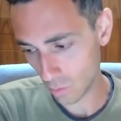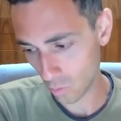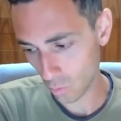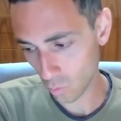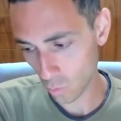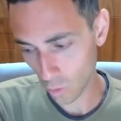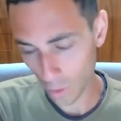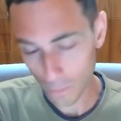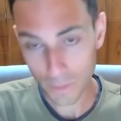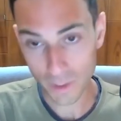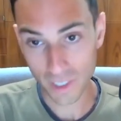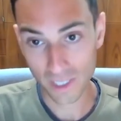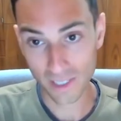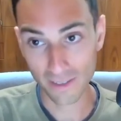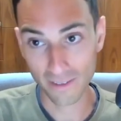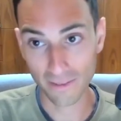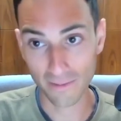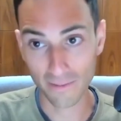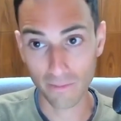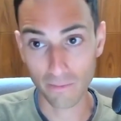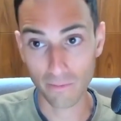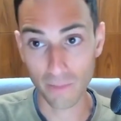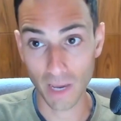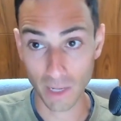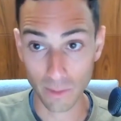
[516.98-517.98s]

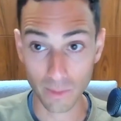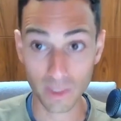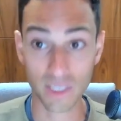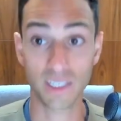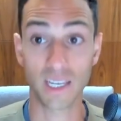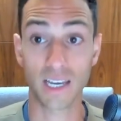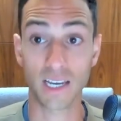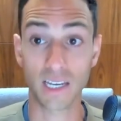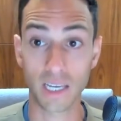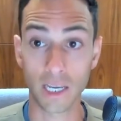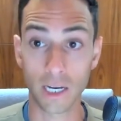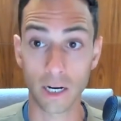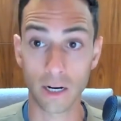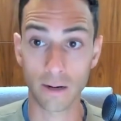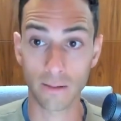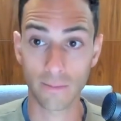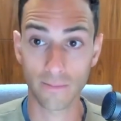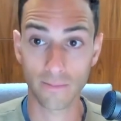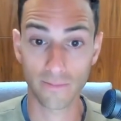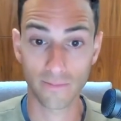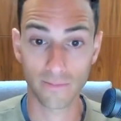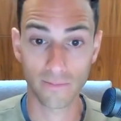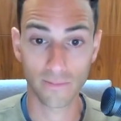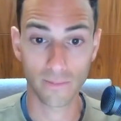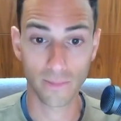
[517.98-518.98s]
whoops, made a mistake
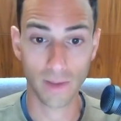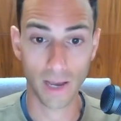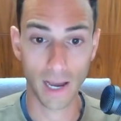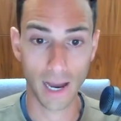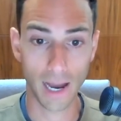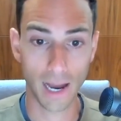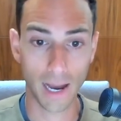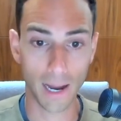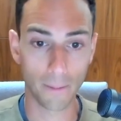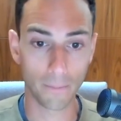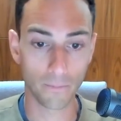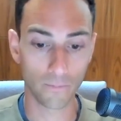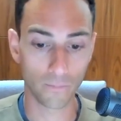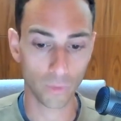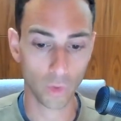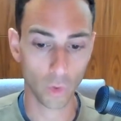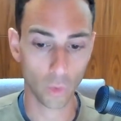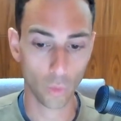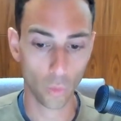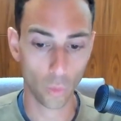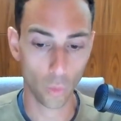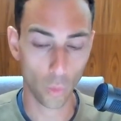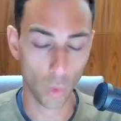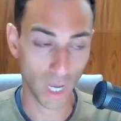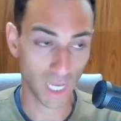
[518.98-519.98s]
here.
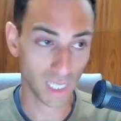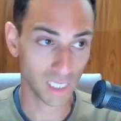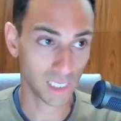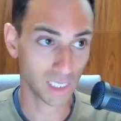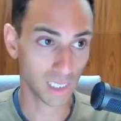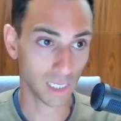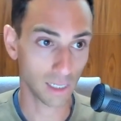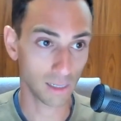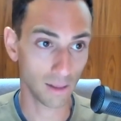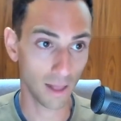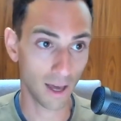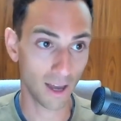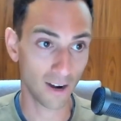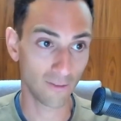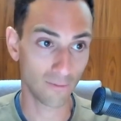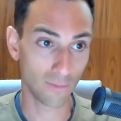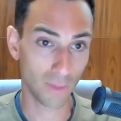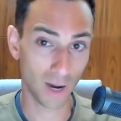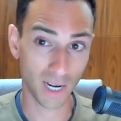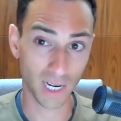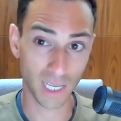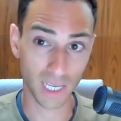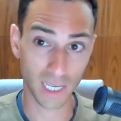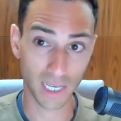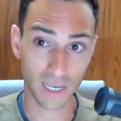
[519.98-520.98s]
Wasted a lot of
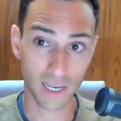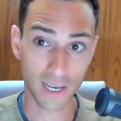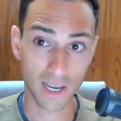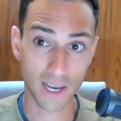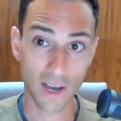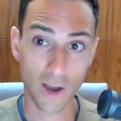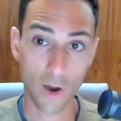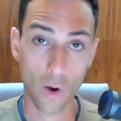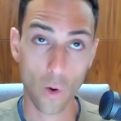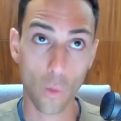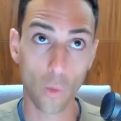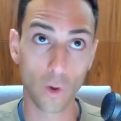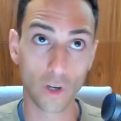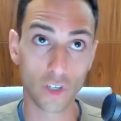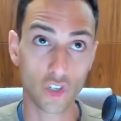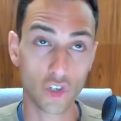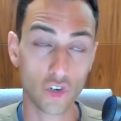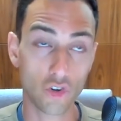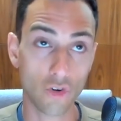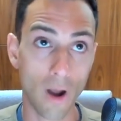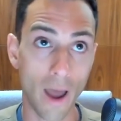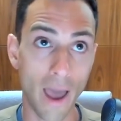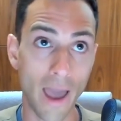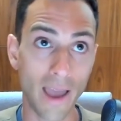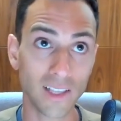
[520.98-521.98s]
money, was
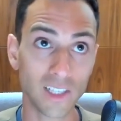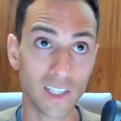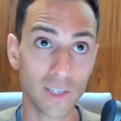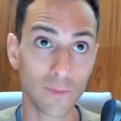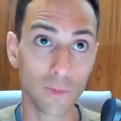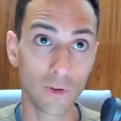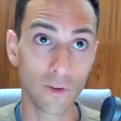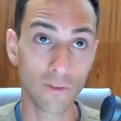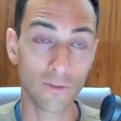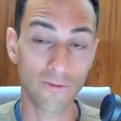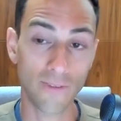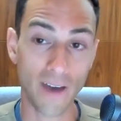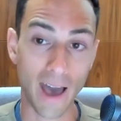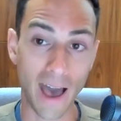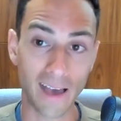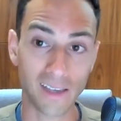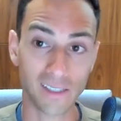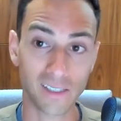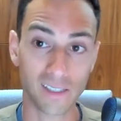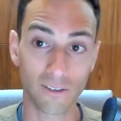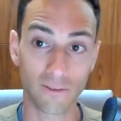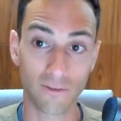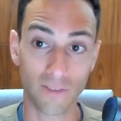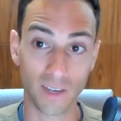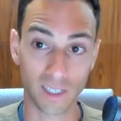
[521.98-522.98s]
trying to move
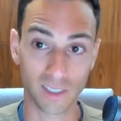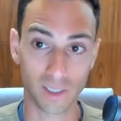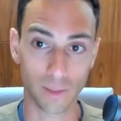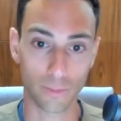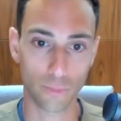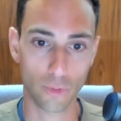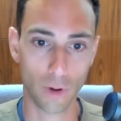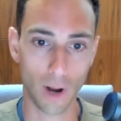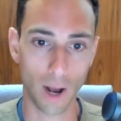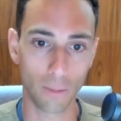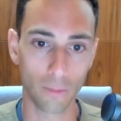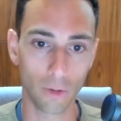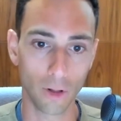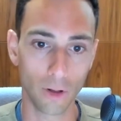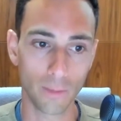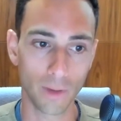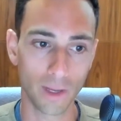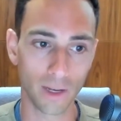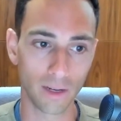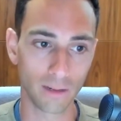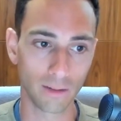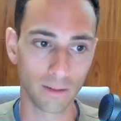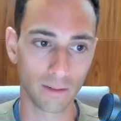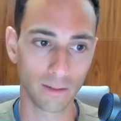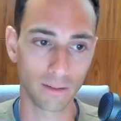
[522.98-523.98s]
fast to fix a problem
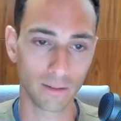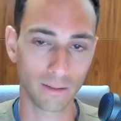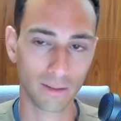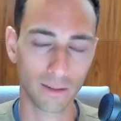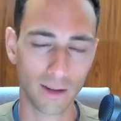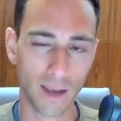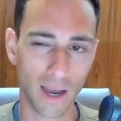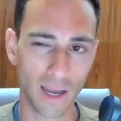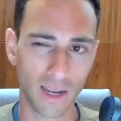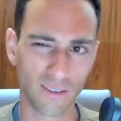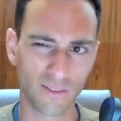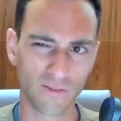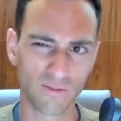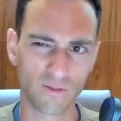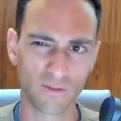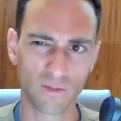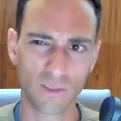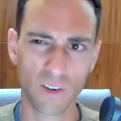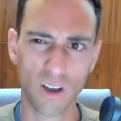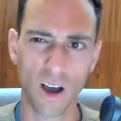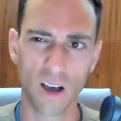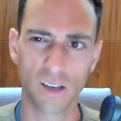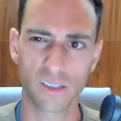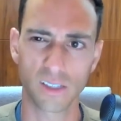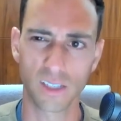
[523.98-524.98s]
and kind of
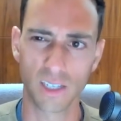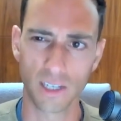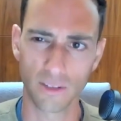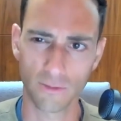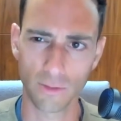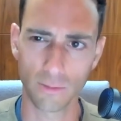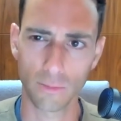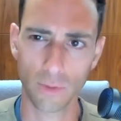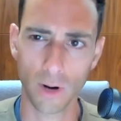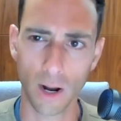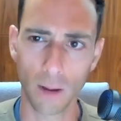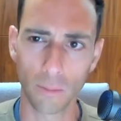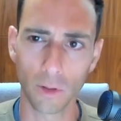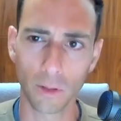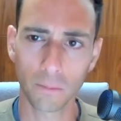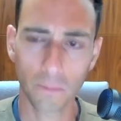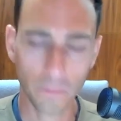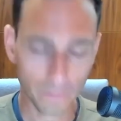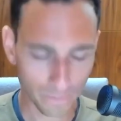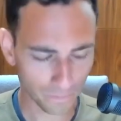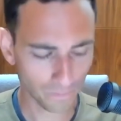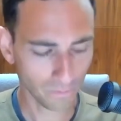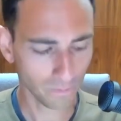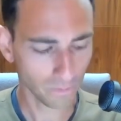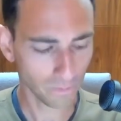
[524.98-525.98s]
caused a different problem.